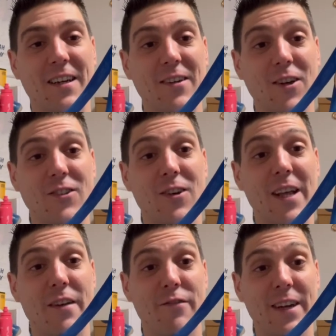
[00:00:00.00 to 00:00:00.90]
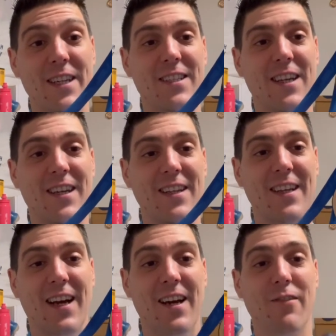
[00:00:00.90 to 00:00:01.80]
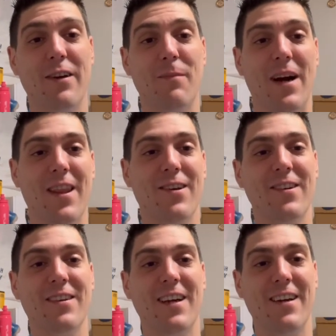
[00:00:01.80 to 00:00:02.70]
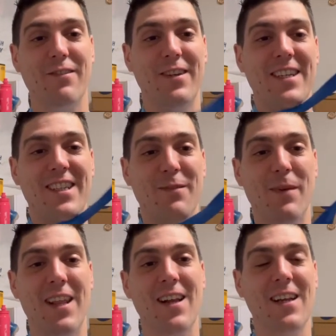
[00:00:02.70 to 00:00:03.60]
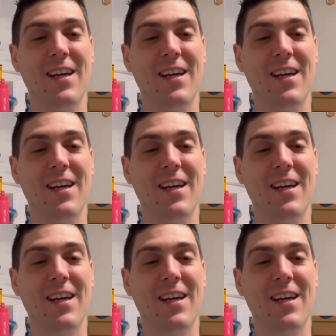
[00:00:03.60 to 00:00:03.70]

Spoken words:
not only I finished the Hannover Marathon finisher medal,